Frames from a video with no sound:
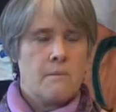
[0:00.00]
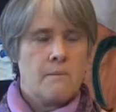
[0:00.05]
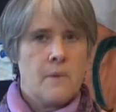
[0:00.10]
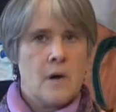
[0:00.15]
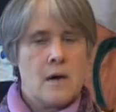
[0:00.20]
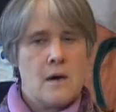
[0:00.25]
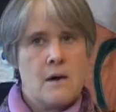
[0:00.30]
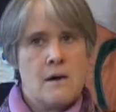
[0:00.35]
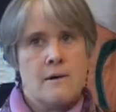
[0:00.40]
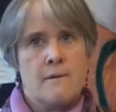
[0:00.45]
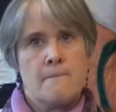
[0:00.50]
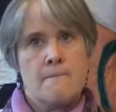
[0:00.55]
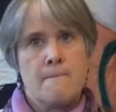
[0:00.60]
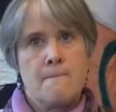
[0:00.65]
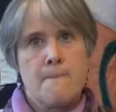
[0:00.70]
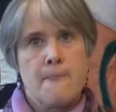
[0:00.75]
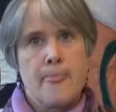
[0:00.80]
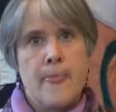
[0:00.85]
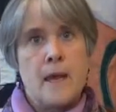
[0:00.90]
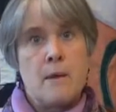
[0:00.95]

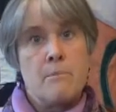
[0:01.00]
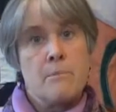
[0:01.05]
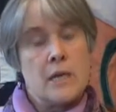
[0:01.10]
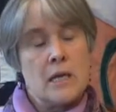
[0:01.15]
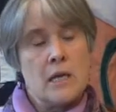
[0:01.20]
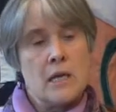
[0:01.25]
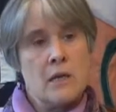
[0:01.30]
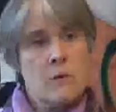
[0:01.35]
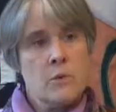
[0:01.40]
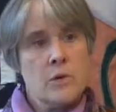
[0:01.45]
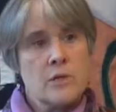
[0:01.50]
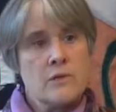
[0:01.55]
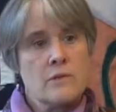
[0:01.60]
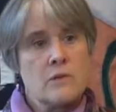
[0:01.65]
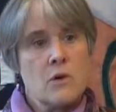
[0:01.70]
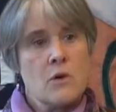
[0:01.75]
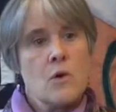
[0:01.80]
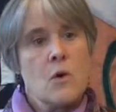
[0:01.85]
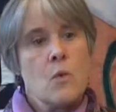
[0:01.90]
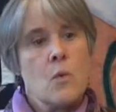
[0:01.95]
But he was,
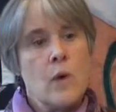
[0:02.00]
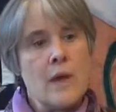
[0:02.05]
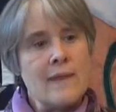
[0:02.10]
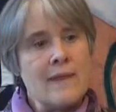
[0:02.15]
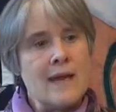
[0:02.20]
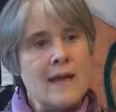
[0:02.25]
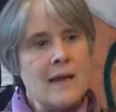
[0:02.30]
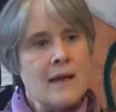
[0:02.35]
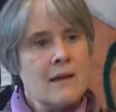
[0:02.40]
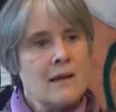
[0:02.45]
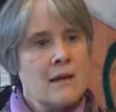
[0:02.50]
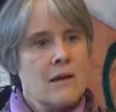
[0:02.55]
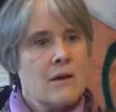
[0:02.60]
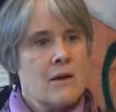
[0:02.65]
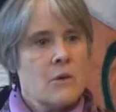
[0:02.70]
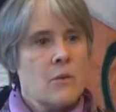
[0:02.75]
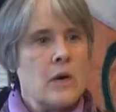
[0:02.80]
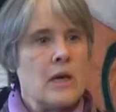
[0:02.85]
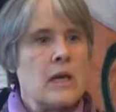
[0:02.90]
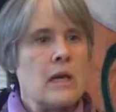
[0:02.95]
when
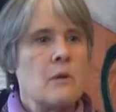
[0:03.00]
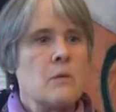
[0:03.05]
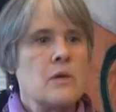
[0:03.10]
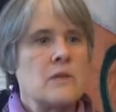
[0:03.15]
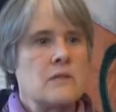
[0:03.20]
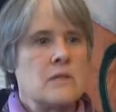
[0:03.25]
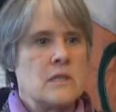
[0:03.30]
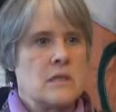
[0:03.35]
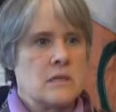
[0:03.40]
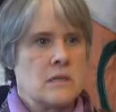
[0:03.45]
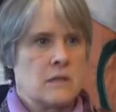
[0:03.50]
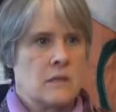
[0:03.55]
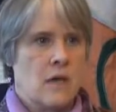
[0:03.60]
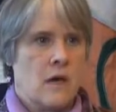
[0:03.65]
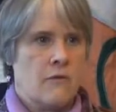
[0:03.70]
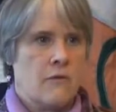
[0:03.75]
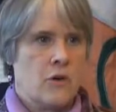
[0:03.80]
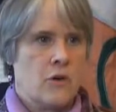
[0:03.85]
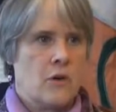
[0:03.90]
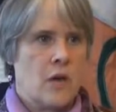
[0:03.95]
he was
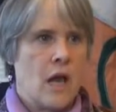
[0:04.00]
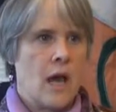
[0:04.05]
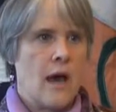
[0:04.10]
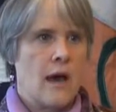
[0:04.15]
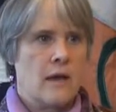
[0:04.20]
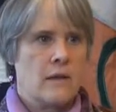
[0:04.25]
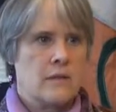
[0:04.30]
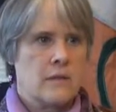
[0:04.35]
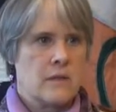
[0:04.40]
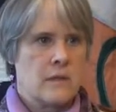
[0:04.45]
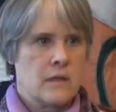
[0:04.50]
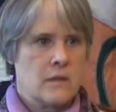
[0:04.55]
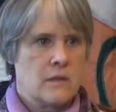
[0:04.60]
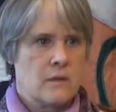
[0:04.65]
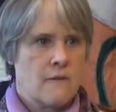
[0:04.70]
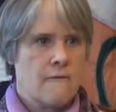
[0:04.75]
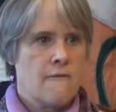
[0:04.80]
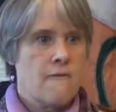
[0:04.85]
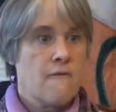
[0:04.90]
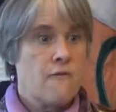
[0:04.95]
discovered as this
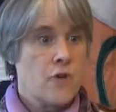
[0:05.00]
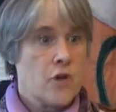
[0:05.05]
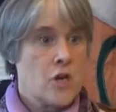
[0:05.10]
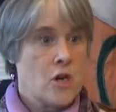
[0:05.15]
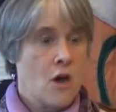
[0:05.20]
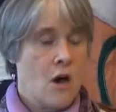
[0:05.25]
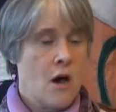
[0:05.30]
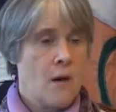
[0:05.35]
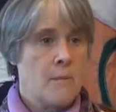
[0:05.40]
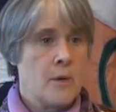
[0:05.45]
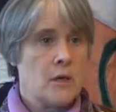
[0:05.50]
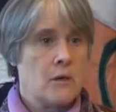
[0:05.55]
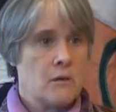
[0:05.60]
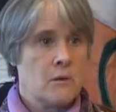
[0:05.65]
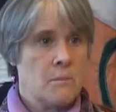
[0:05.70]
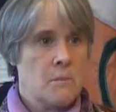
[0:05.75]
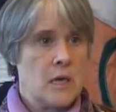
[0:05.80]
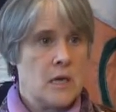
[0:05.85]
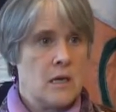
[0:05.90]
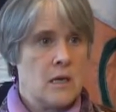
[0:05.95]
phenomenal
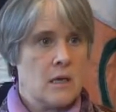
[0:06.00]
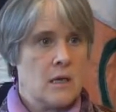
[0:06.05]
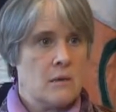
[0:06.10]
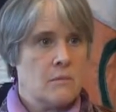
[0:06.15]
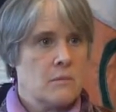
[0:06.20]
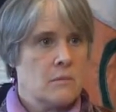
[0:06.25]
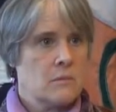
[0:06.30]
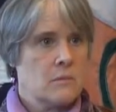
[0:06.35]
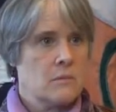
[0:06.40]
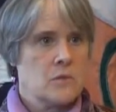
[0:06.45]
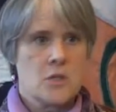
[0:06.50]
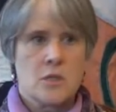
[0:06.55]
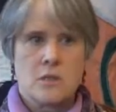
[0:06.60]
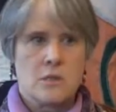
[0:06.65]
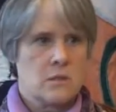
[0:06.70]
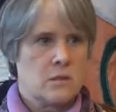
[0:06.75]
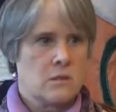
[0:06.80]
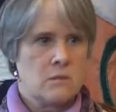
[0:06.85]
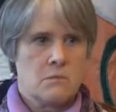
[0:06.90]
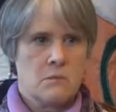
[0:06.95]
medium,
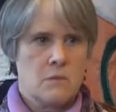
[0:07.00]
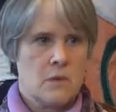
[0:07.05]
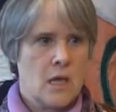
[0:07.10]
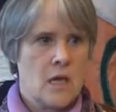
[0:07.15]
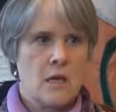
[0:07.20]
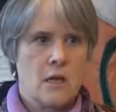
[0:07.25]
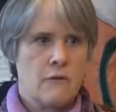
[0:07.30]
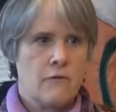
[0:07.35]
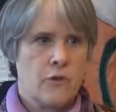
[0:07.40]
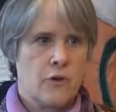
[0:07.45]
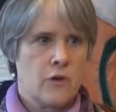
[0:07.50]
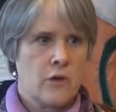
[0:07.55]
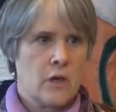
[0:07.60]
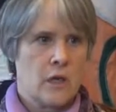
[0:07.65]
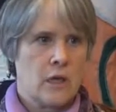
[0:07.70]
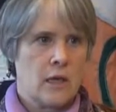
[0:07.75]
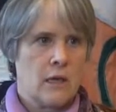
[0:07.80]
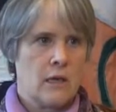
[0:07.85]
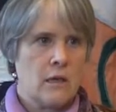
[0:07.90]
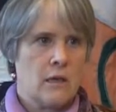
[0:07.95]
just
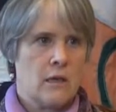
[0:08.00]
inadvertently,